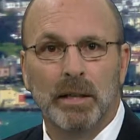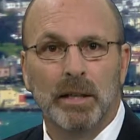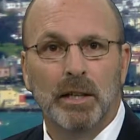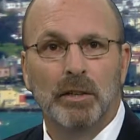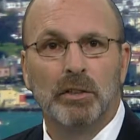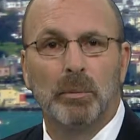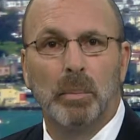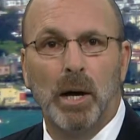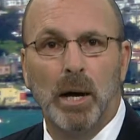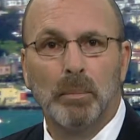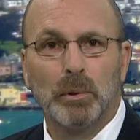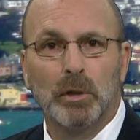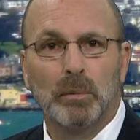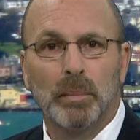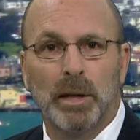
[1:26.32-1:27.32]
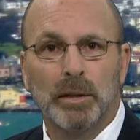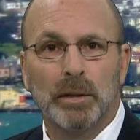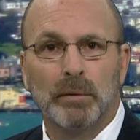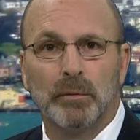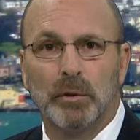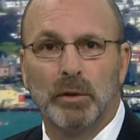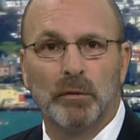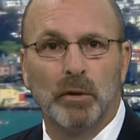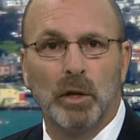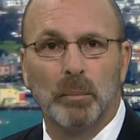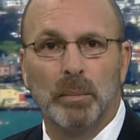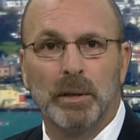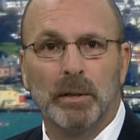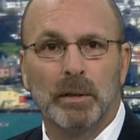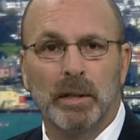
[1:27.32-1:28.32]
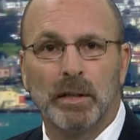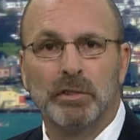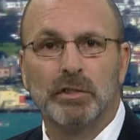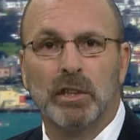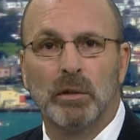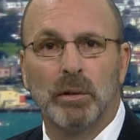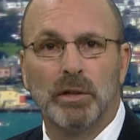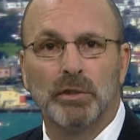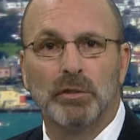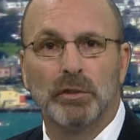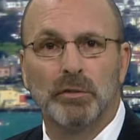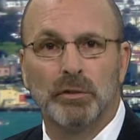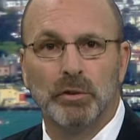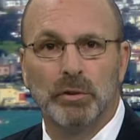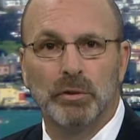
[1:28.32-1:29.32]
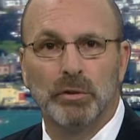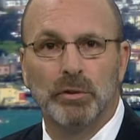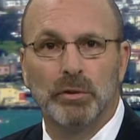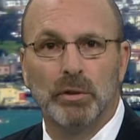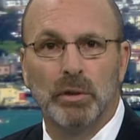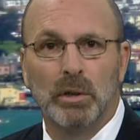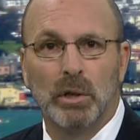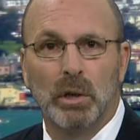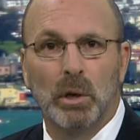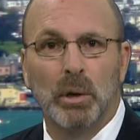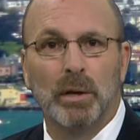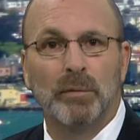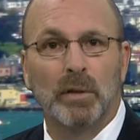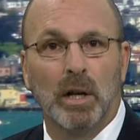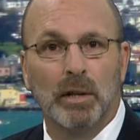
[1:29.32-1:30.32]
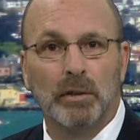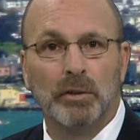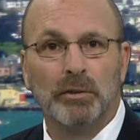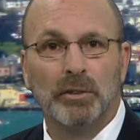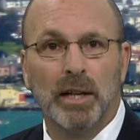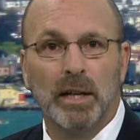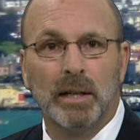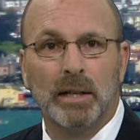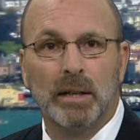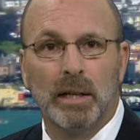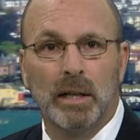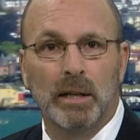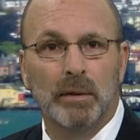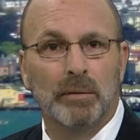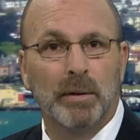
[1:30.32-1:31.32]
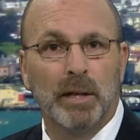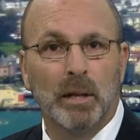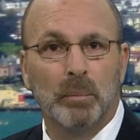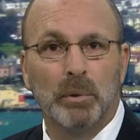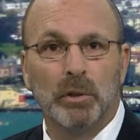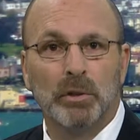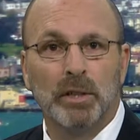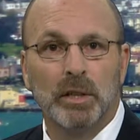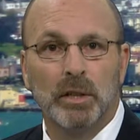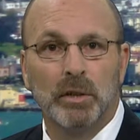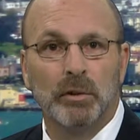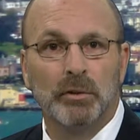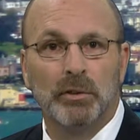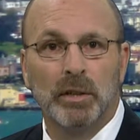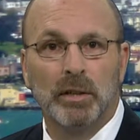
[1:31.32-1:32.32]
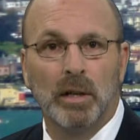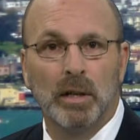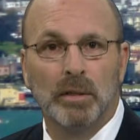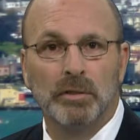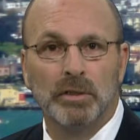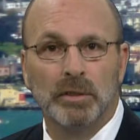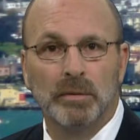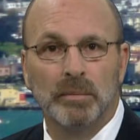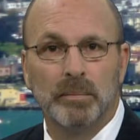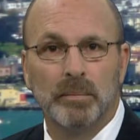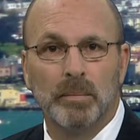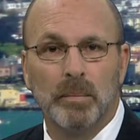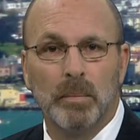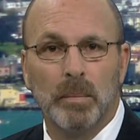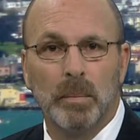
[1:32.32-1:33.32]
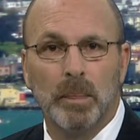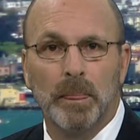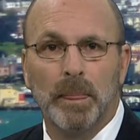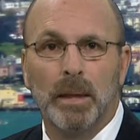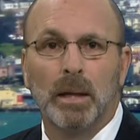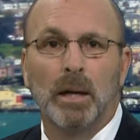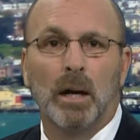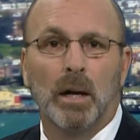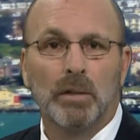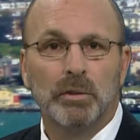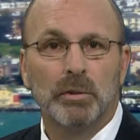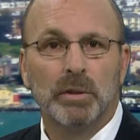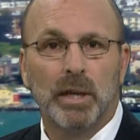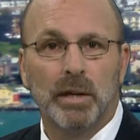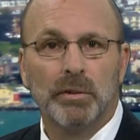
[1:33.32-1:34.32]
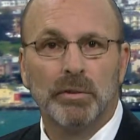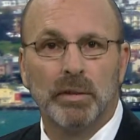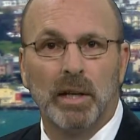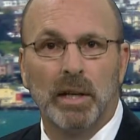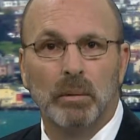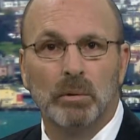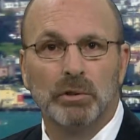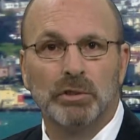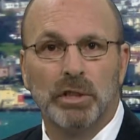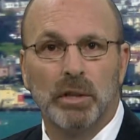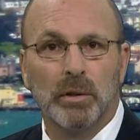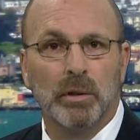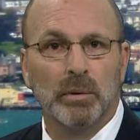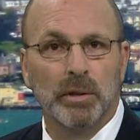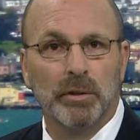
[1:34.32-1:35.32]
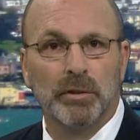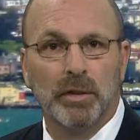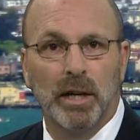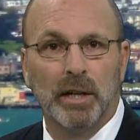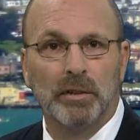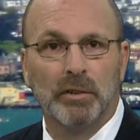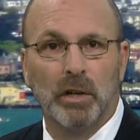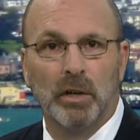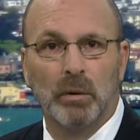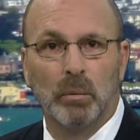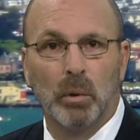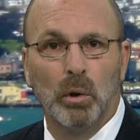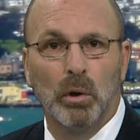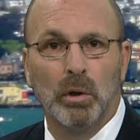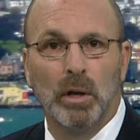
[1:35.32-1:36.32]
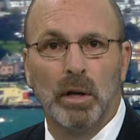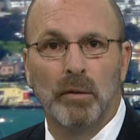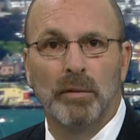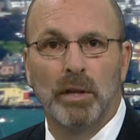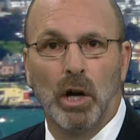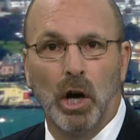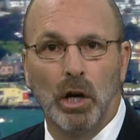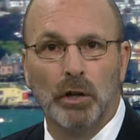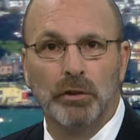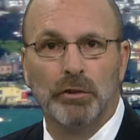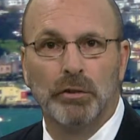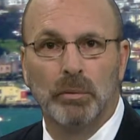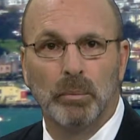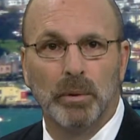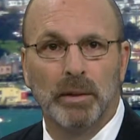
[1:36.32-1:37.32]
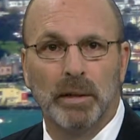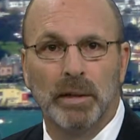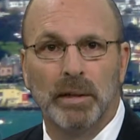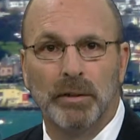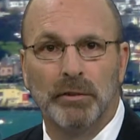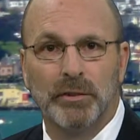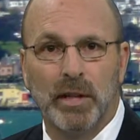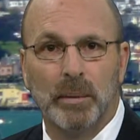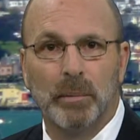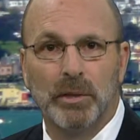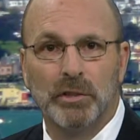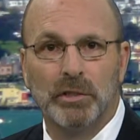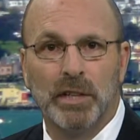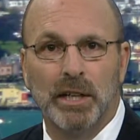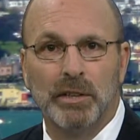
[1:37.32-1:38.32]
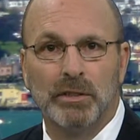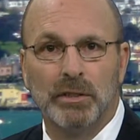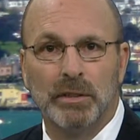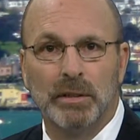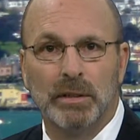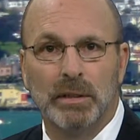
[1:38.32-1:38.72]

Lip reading: is a popular method for developing the next generation of students who have an understanding of and ability to use technology. Our two guests today will share their insights on the role of the arts within a STEM education,